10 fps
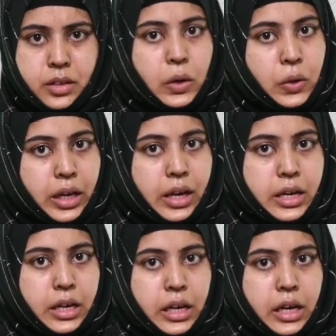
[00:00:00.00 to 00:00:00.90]
Okay?
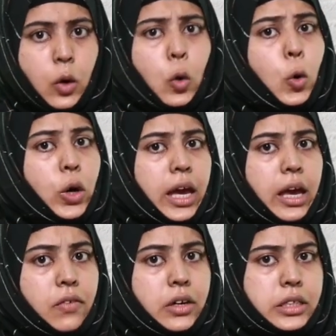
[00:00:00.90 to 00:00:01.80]
Who
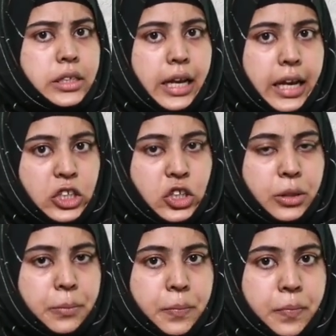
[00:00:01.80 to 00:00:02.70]
gave us a
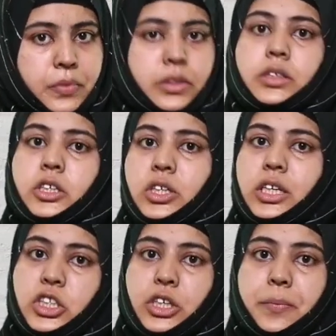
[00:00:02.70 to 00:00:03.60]
lecture? The
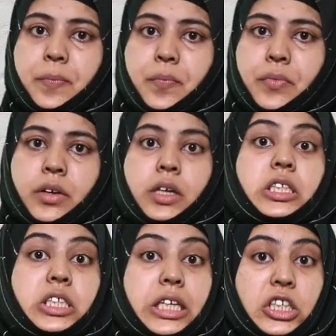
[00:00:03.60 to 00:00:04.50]
teacher.
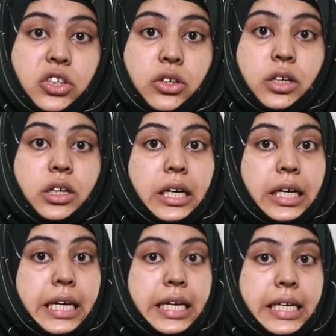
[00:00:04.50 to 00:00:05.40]
Teacher
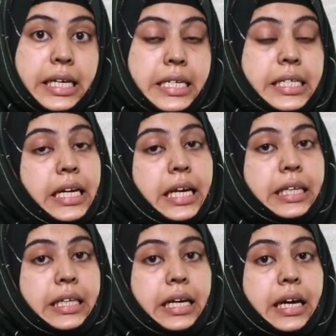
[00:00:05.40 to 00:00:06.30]
is
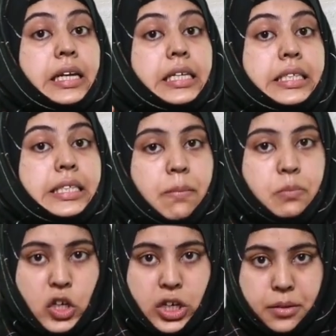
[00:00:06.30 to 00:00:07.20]
the
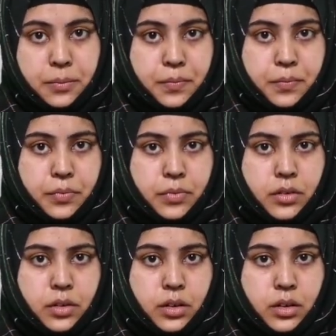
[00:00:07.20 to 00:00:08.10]
subject.
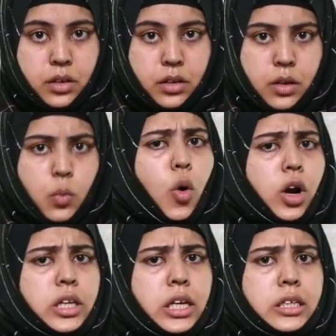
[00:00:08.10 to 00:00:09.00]

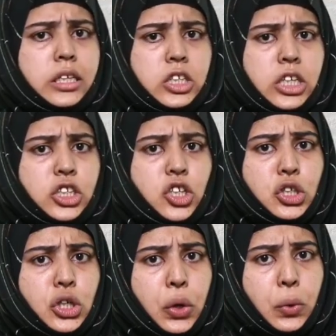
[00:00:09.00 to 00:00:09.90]
What did the teacher
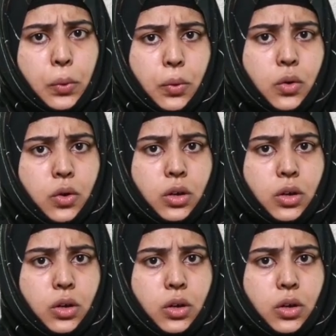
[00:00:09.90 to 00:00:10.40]
do?